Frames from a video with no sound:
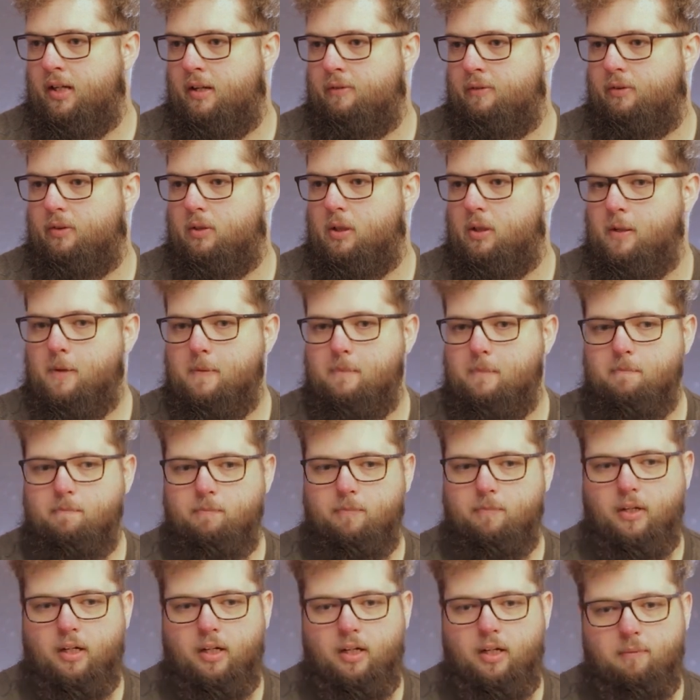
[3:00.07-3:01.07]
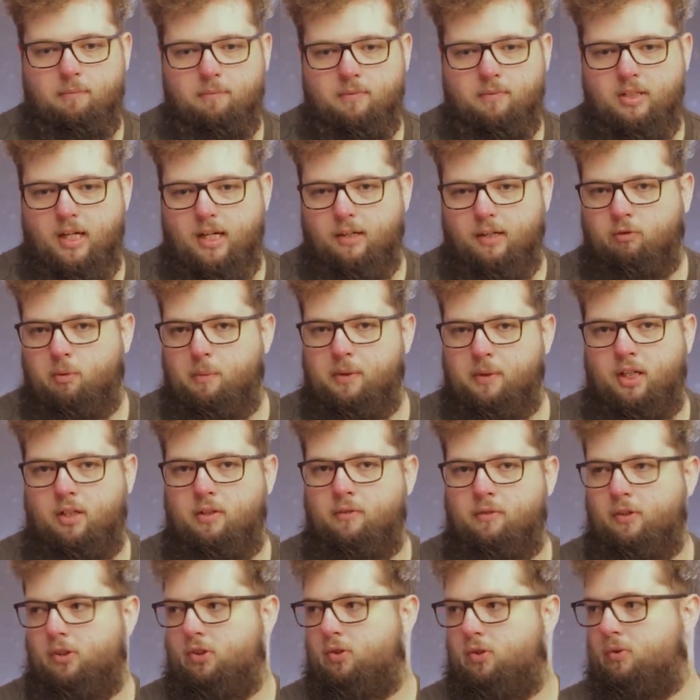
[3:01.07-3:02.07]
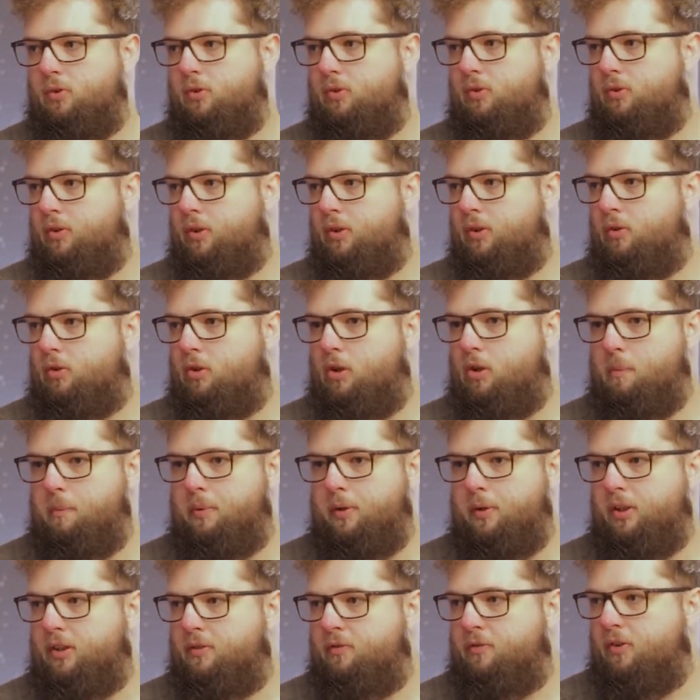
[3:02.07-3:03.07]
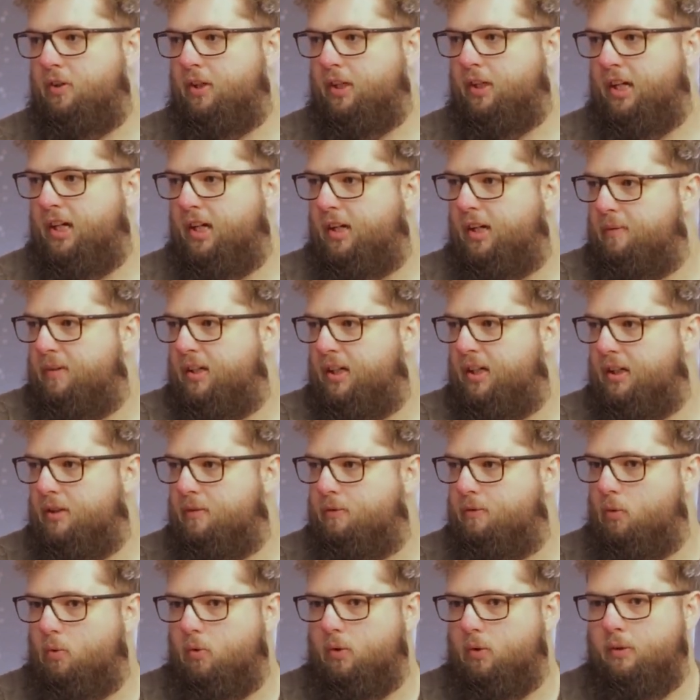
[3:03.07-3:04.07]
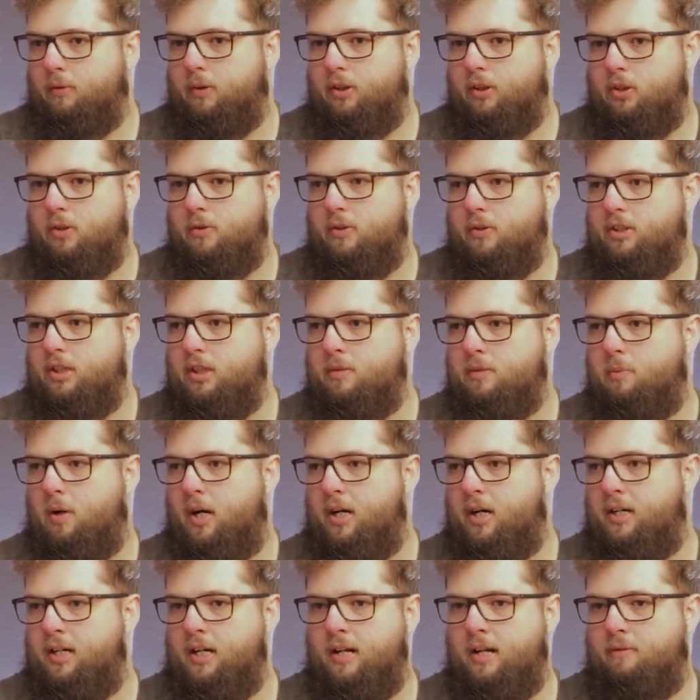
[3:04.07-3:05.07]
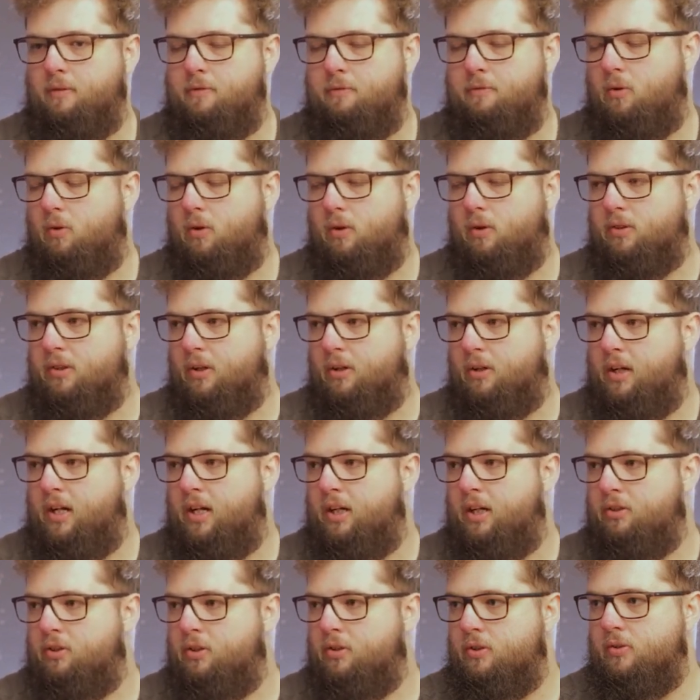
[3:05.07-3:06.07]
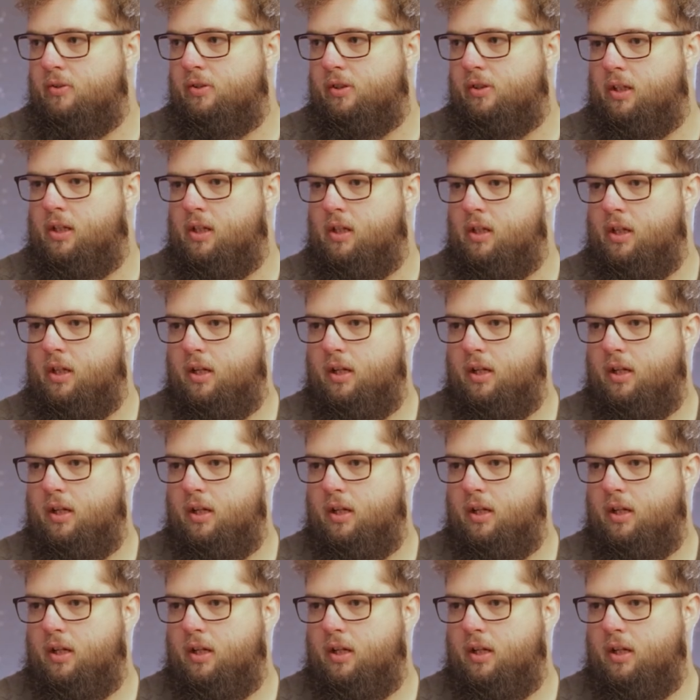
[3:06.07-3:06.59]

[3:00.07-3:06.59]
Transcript: never take from an individual. Companies, fair game, they can afford it with insurances, but I'd never focus on an end user.